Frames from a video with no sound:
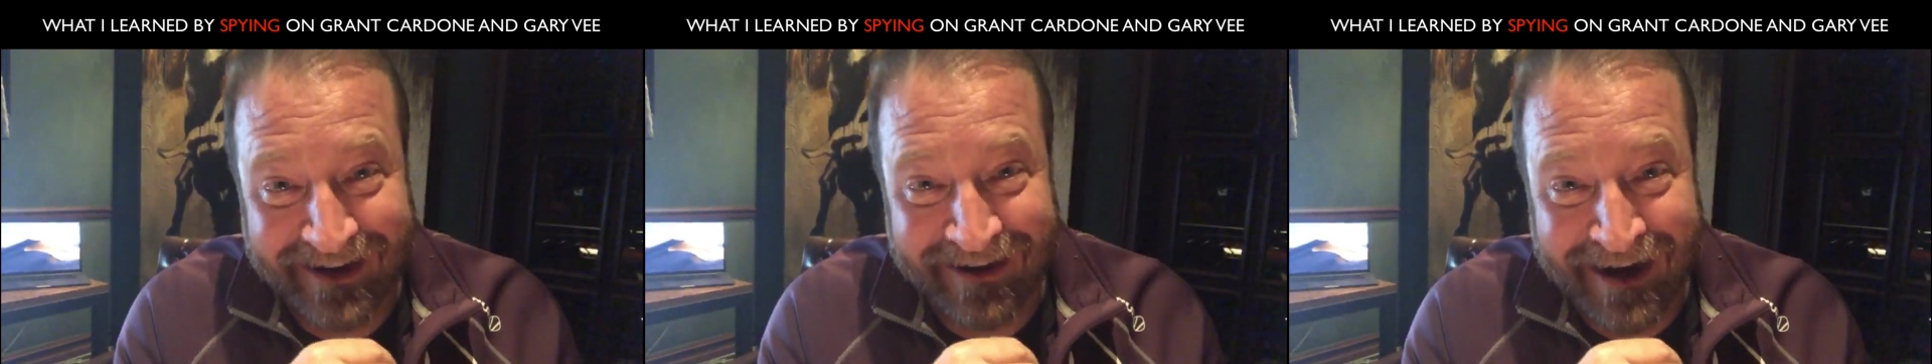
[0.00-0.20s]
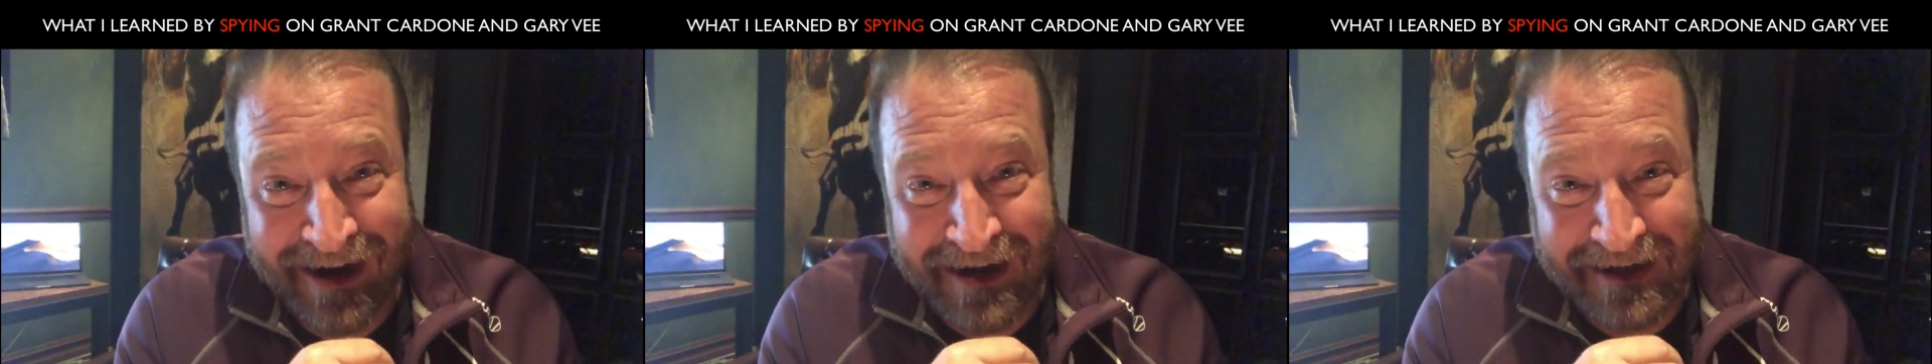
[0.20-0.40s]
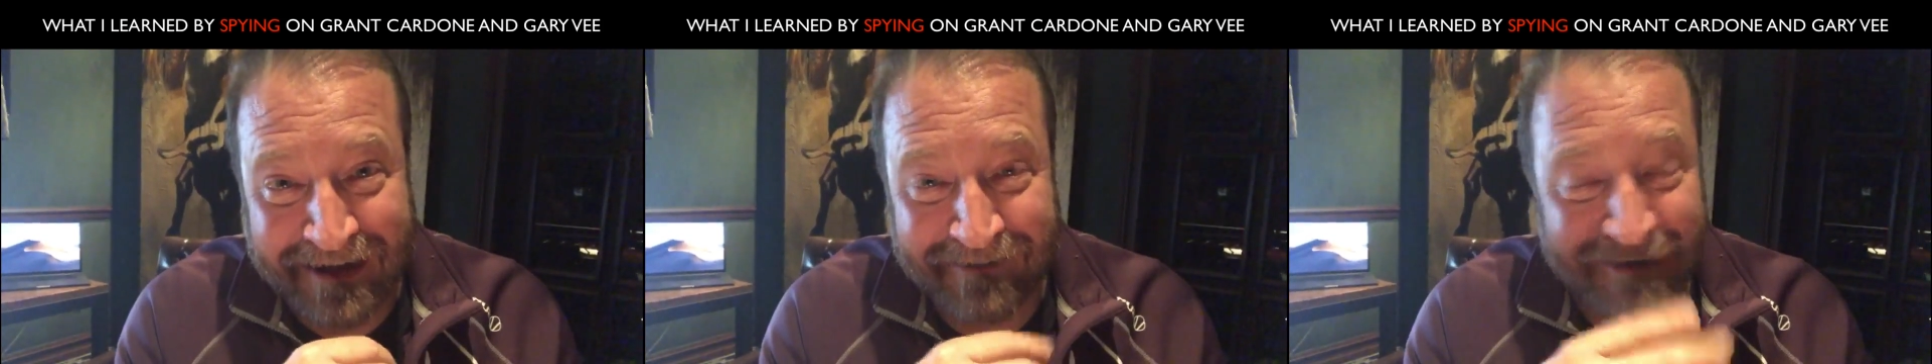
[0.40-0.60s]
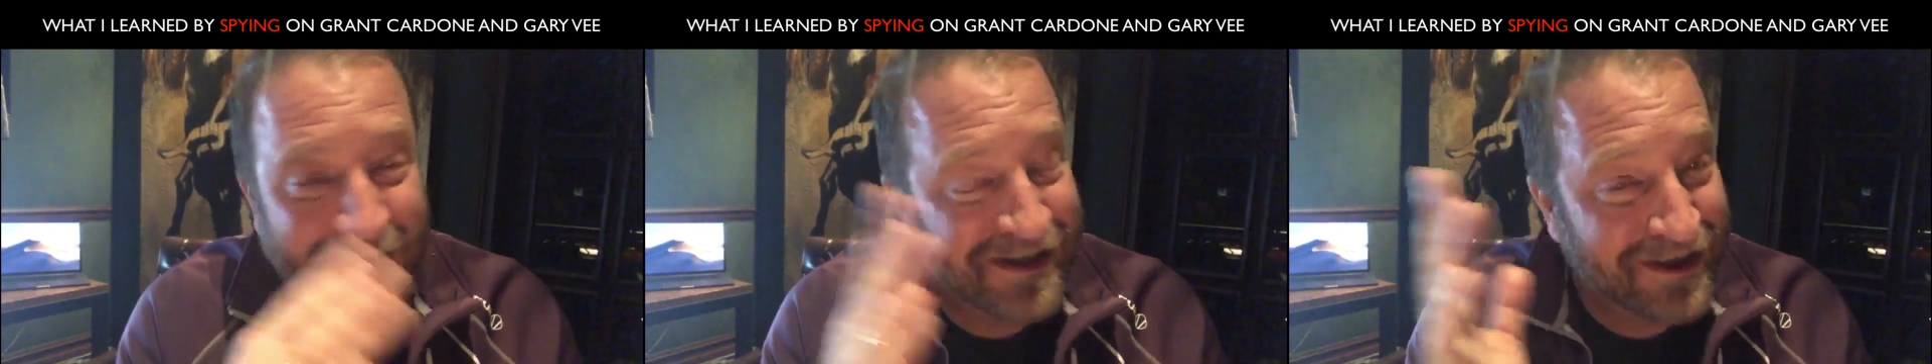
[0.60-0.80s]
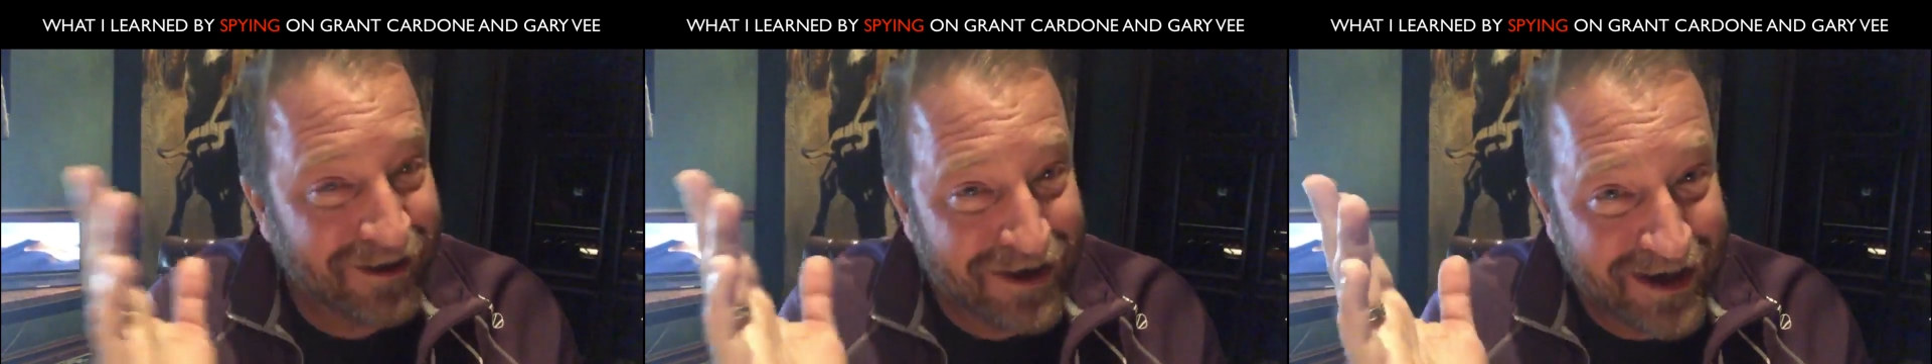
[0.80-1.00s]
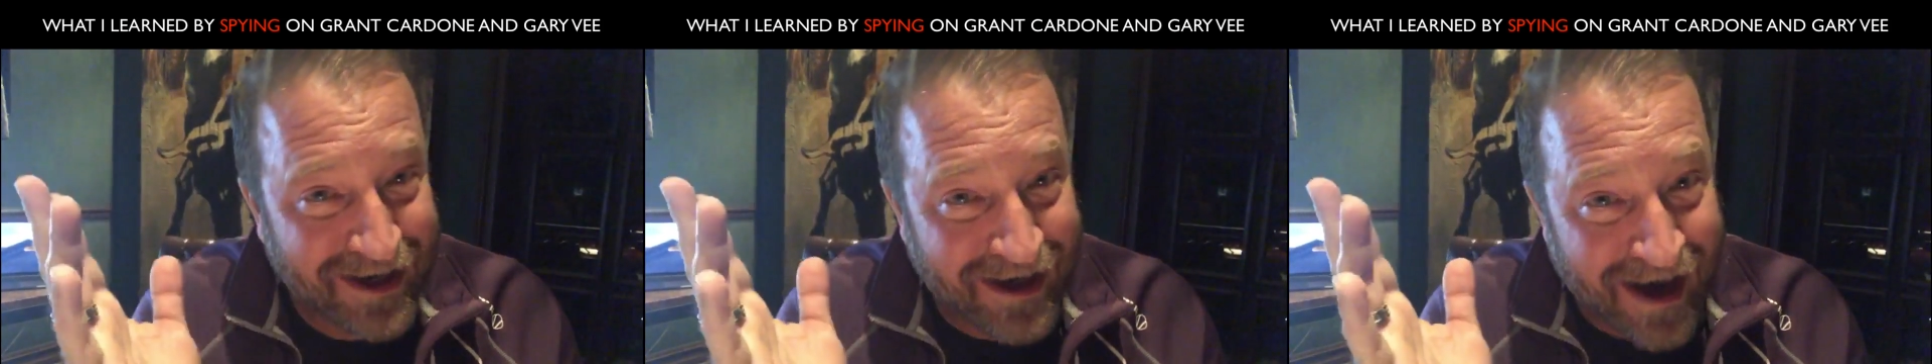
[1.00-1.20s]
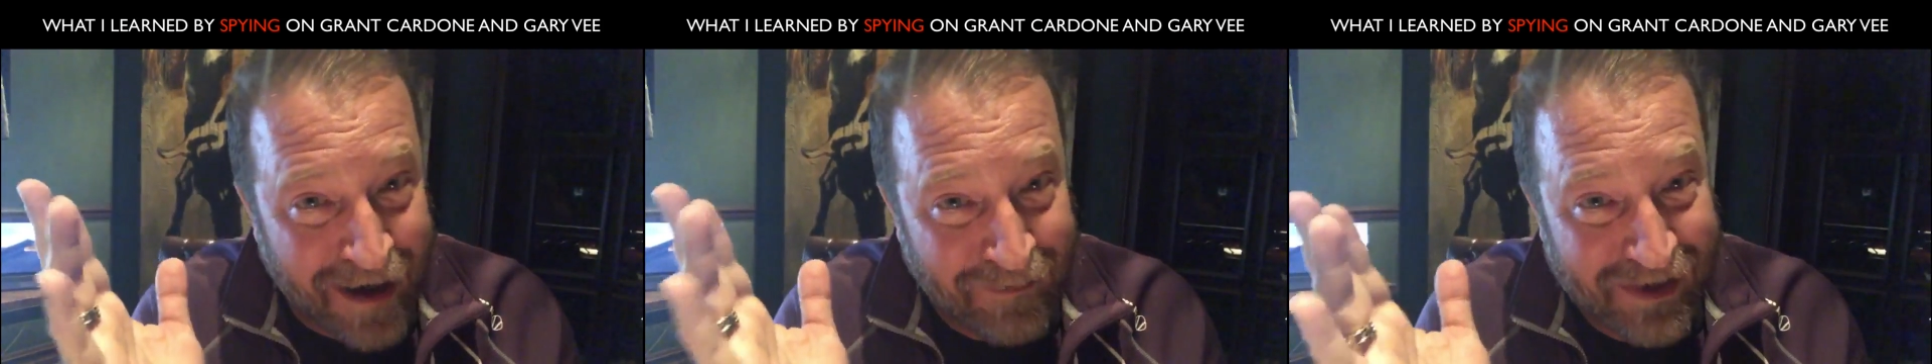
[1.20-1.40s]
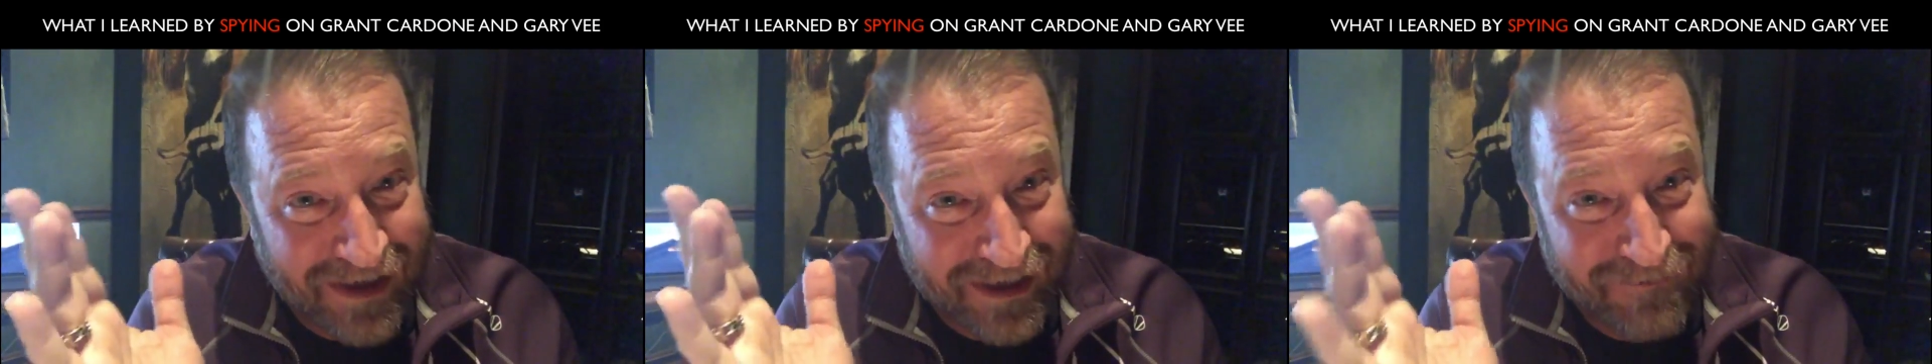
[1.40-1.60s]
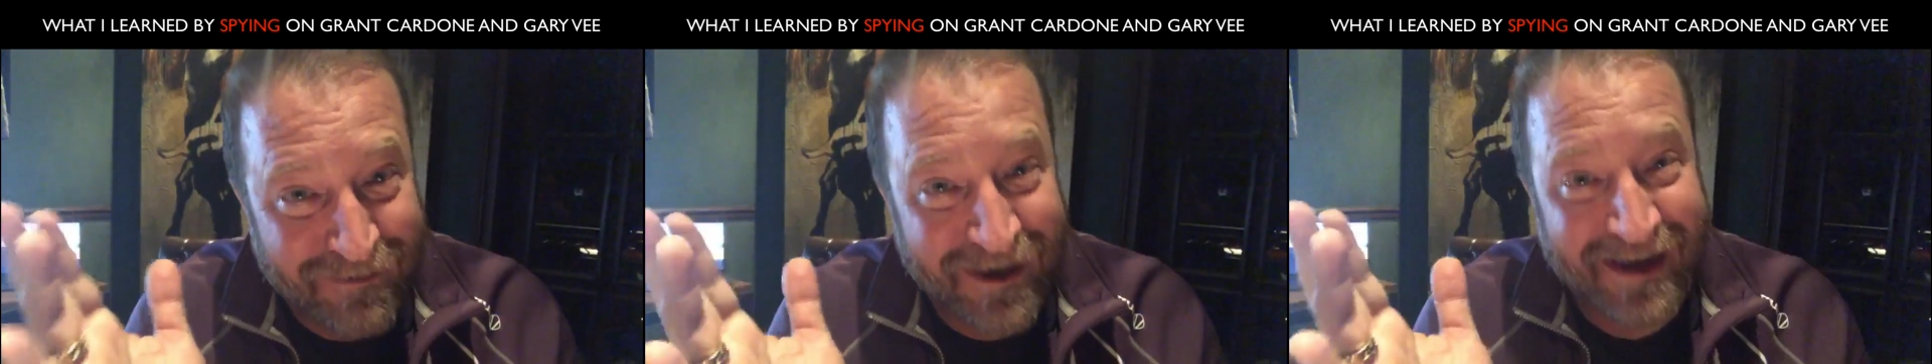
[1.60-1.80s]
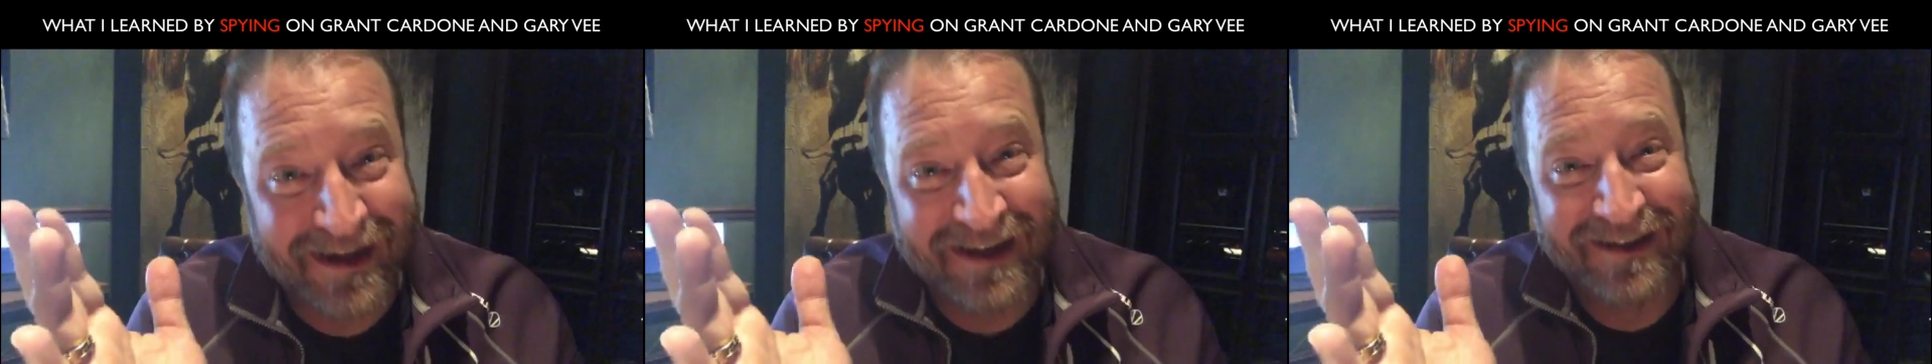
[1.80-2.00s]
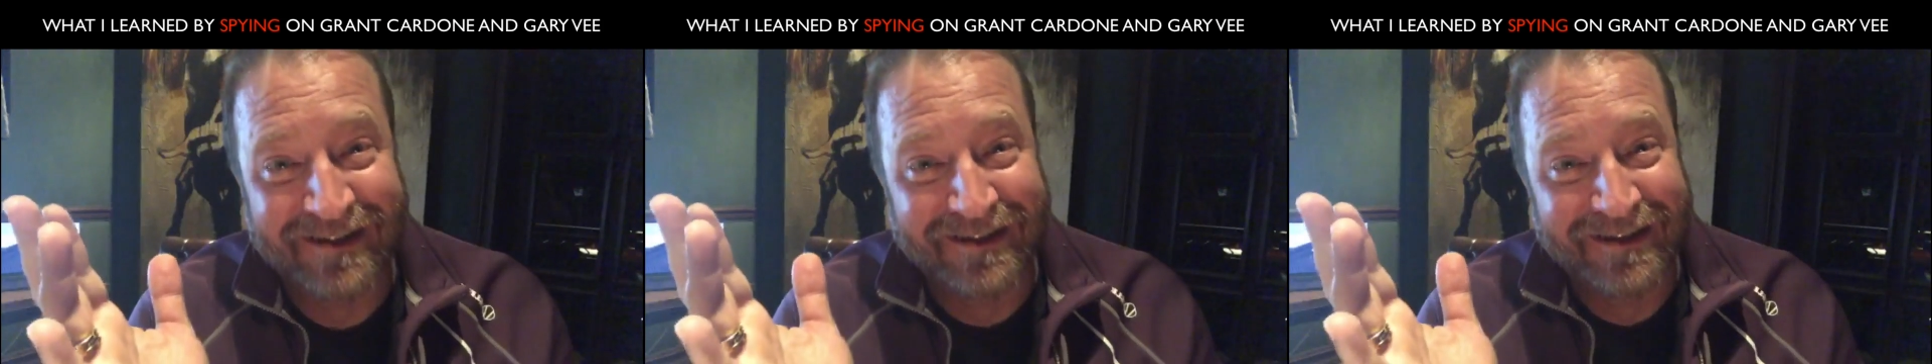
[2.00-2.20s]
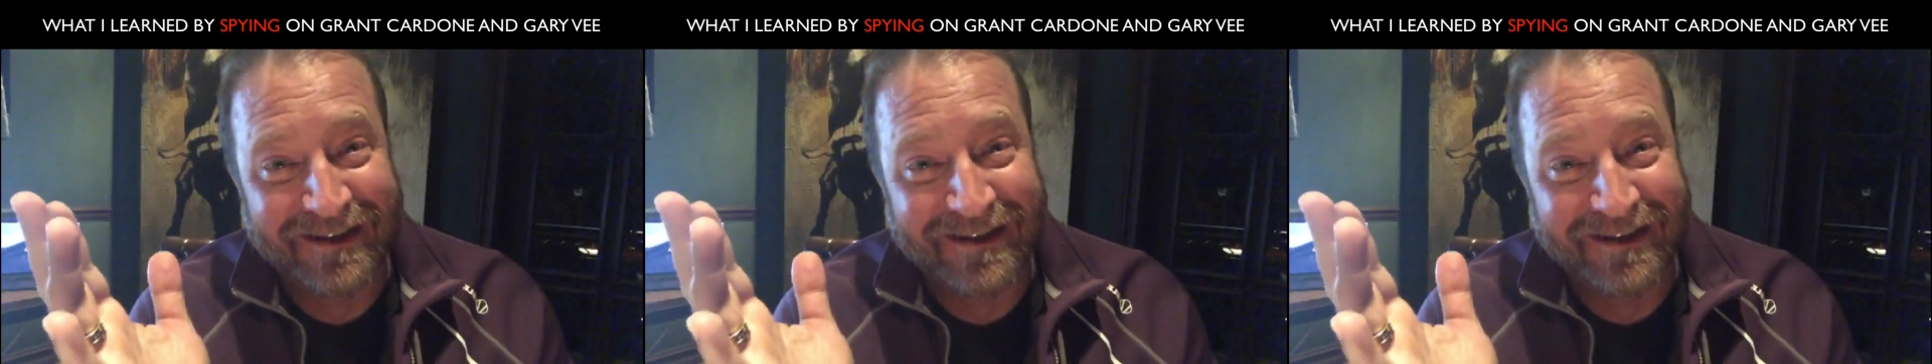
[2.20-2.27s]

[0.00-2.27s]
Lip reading: All right, I'm not telling you to copy anybody.